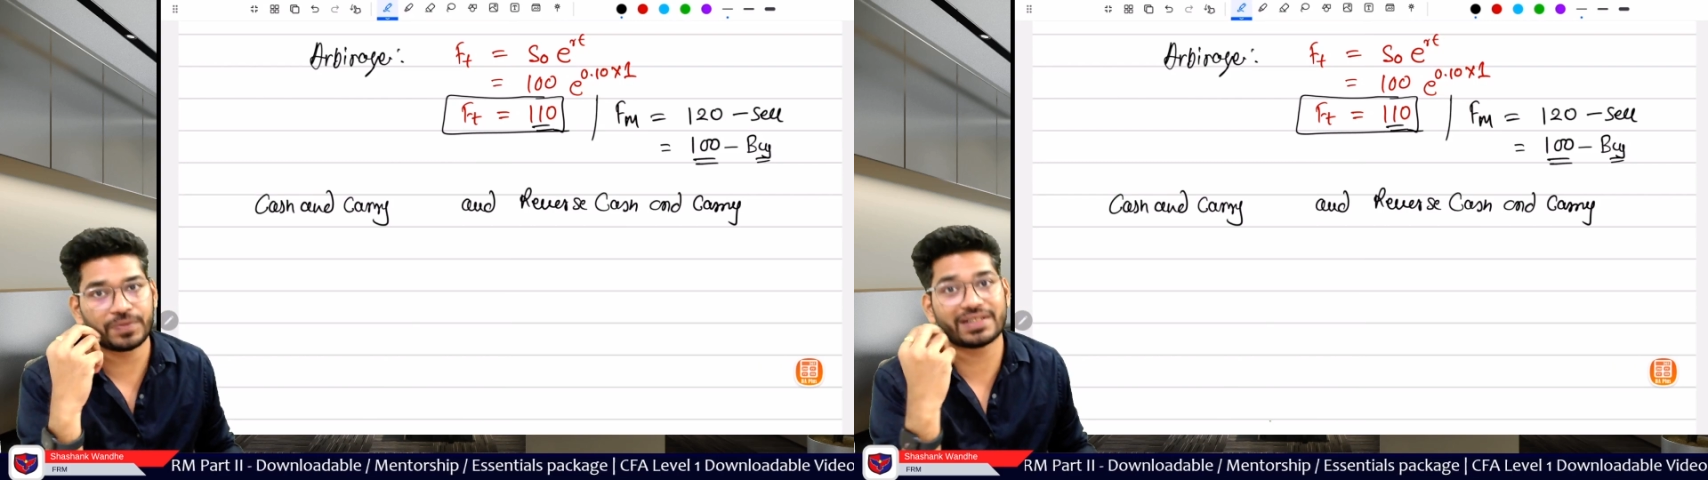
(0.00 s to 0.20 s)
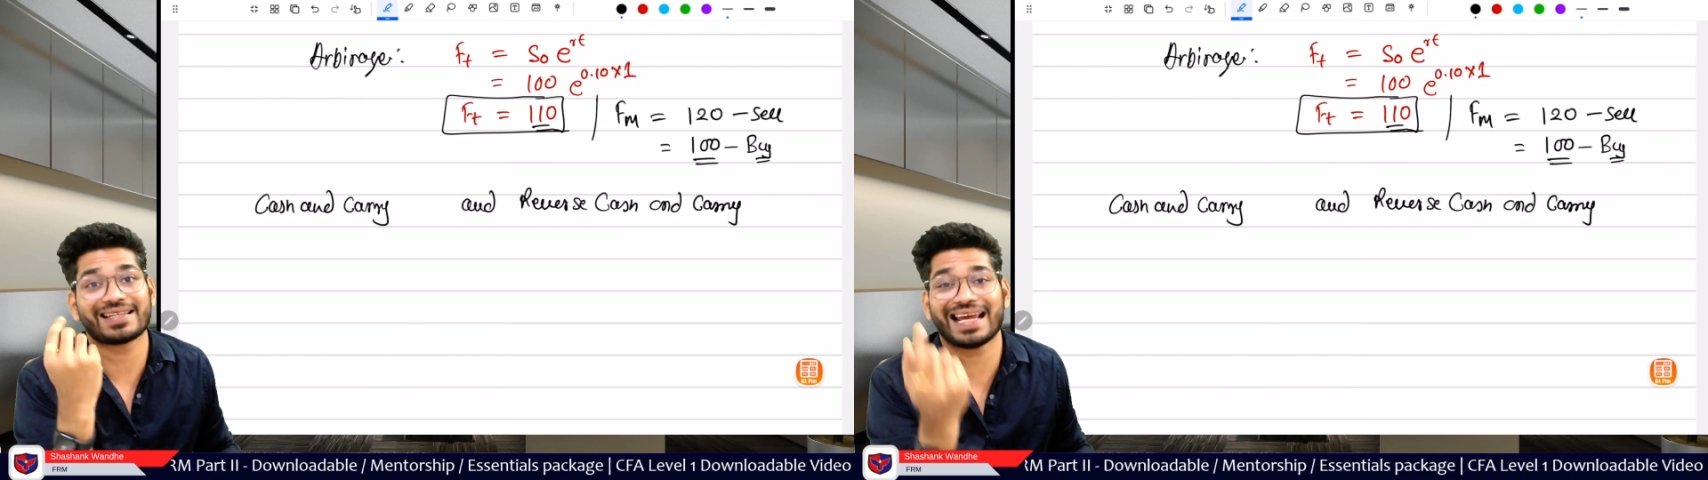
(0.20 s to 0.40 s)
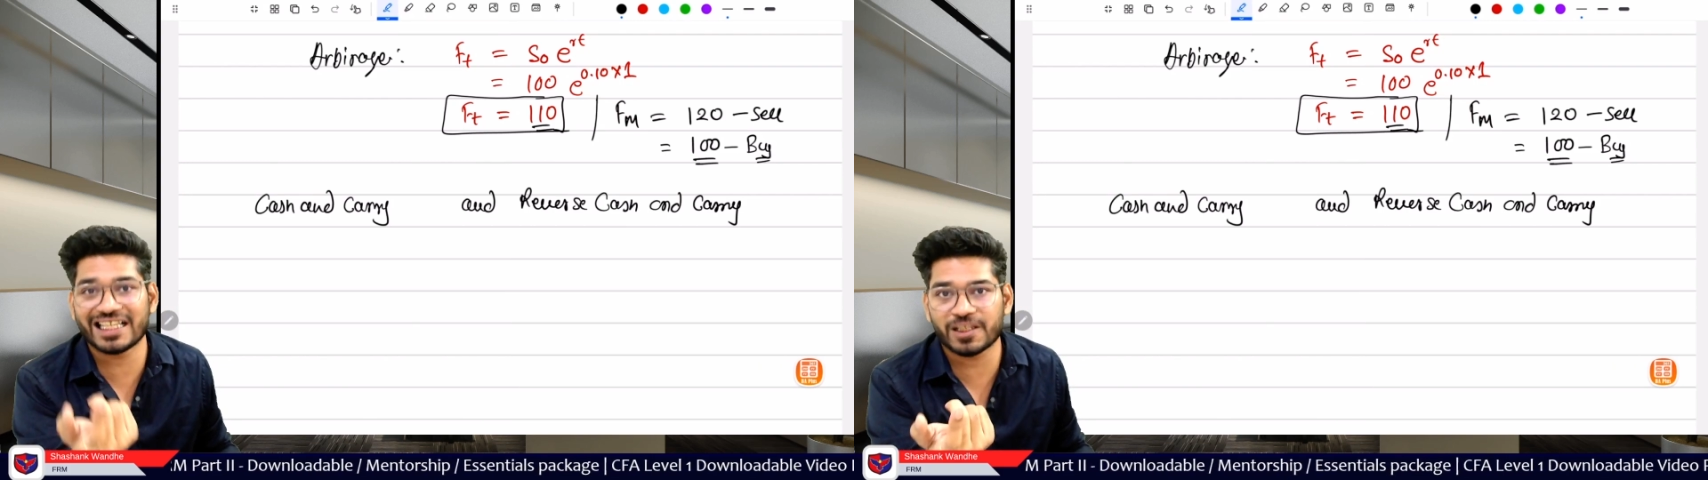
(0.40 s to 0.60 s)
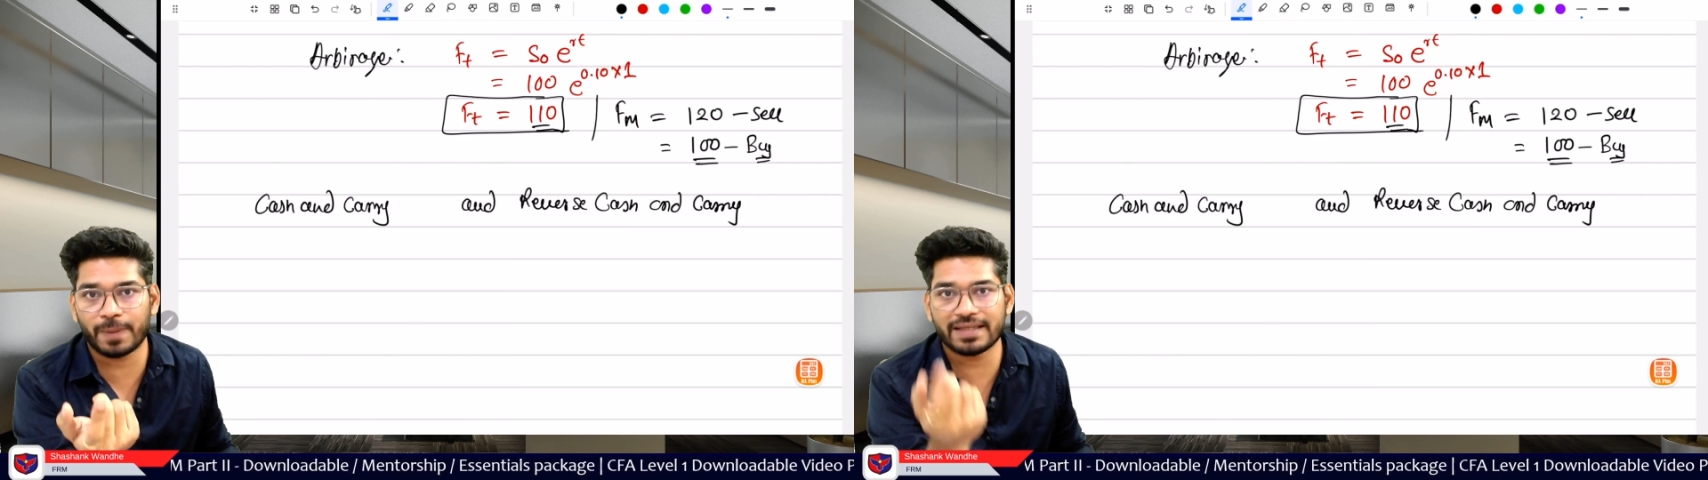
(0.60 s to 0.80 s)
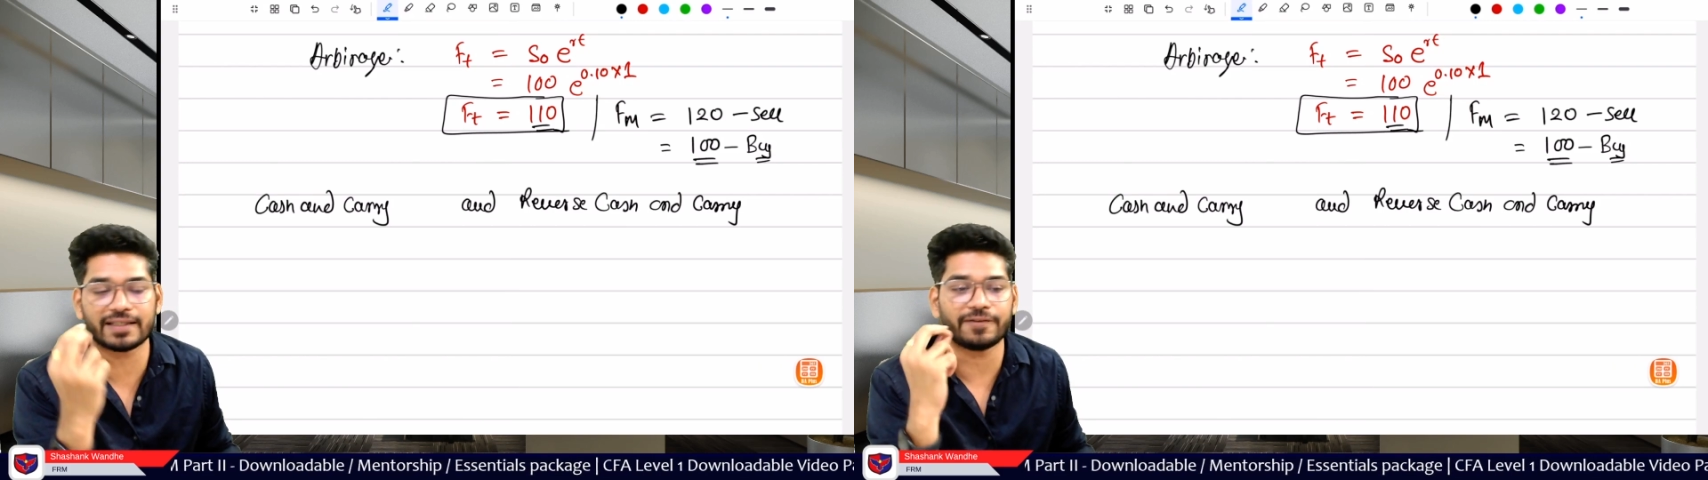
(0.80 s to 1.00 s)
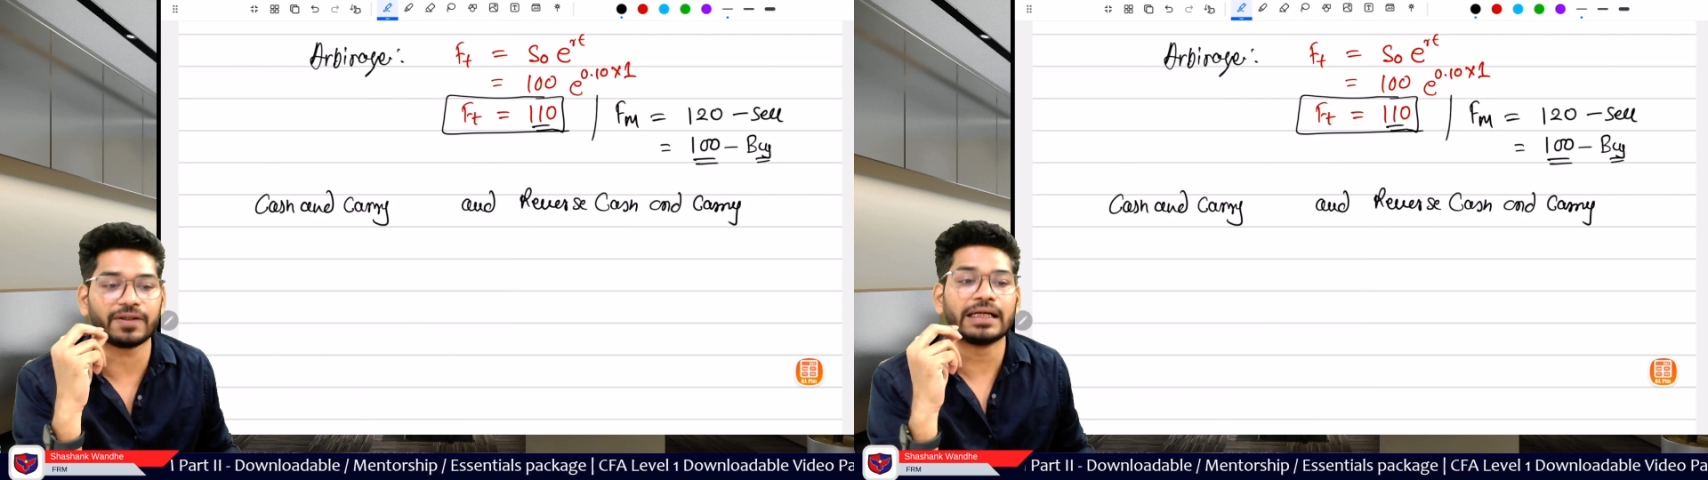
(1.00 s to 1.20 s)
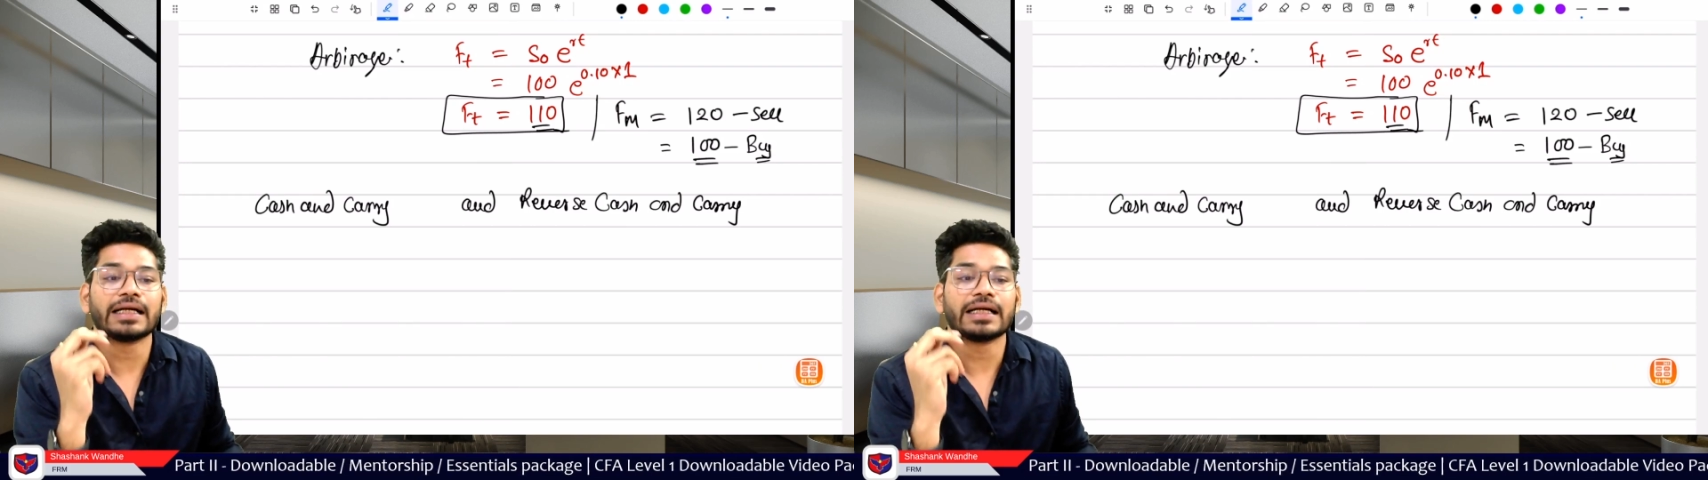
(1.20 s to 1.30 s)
sell expensive.